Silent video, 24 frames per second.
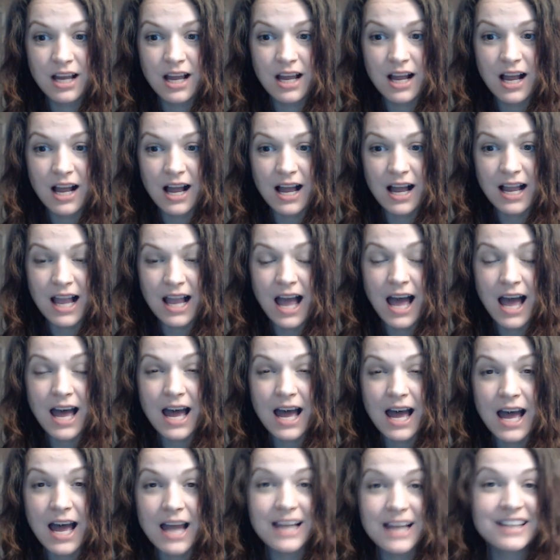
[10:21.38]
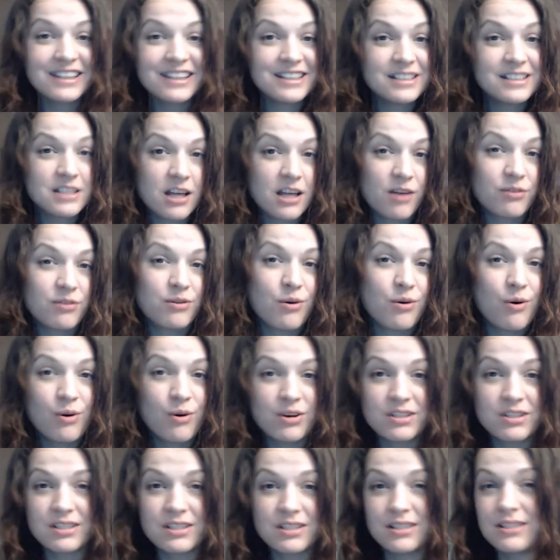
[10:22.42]
I highly doubt the
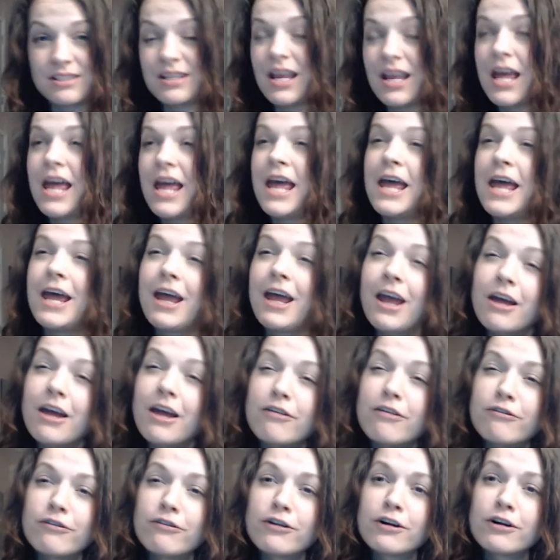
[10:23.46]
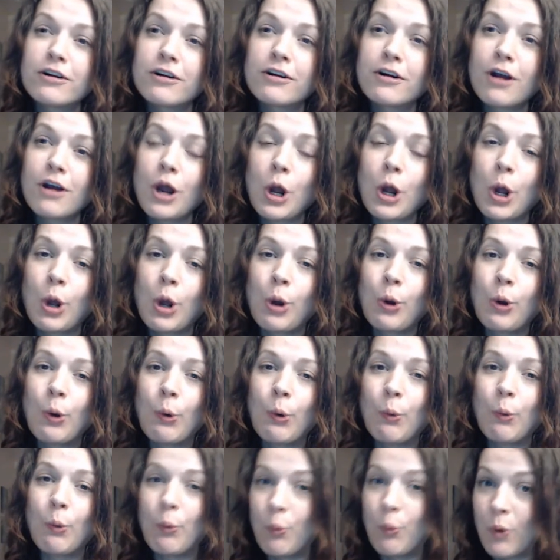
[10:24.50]
horses ever
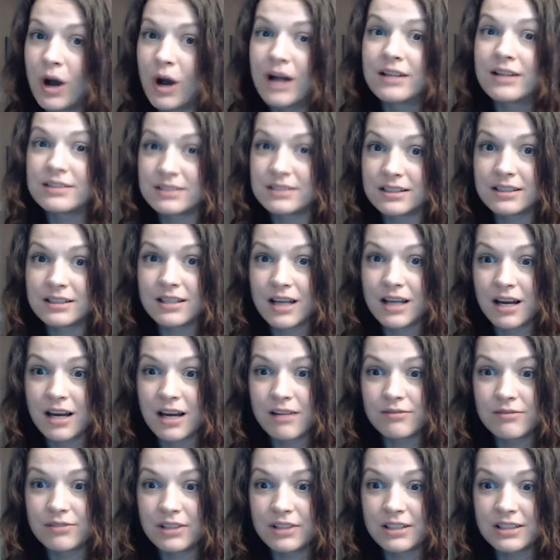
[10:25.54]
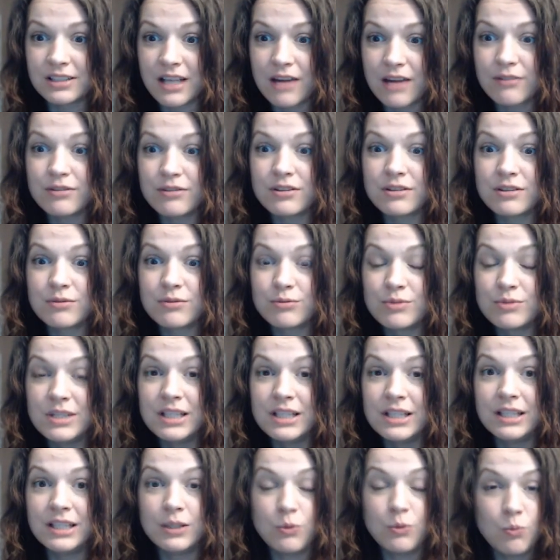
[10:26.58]
wanted conflict, ever
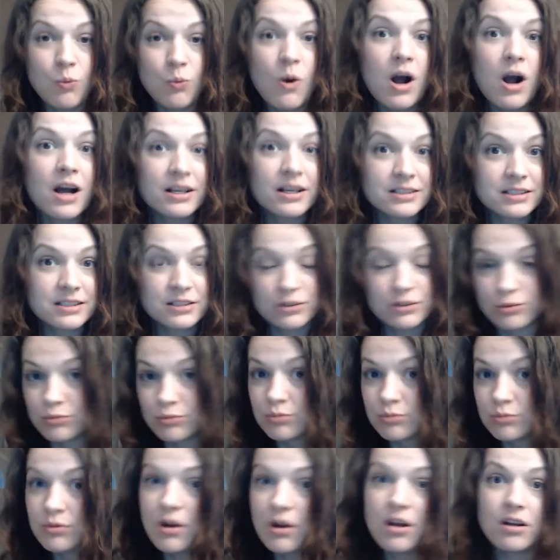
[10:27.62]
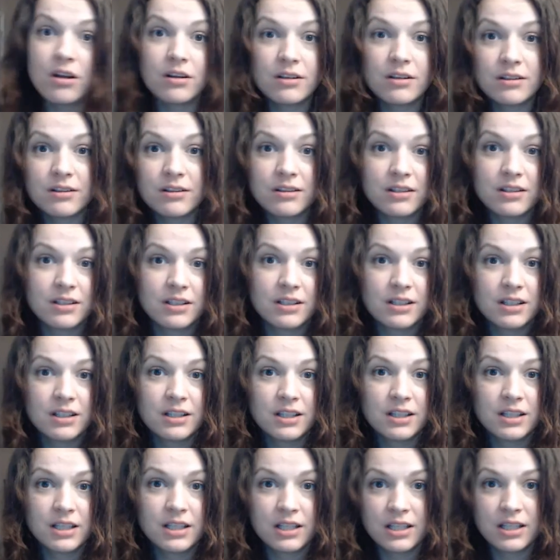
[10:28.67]
really wanted to run
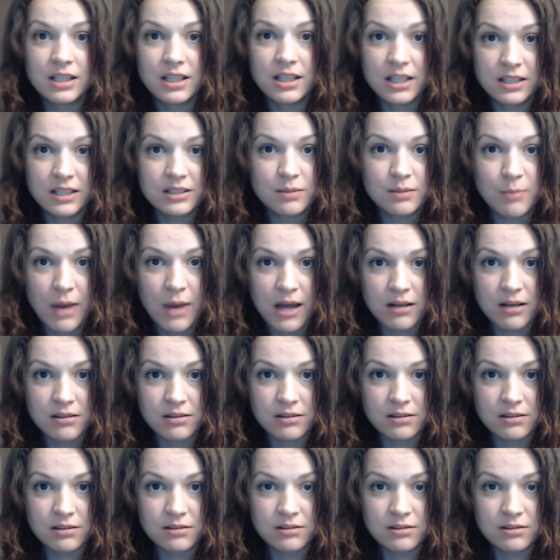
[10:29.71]
into battle.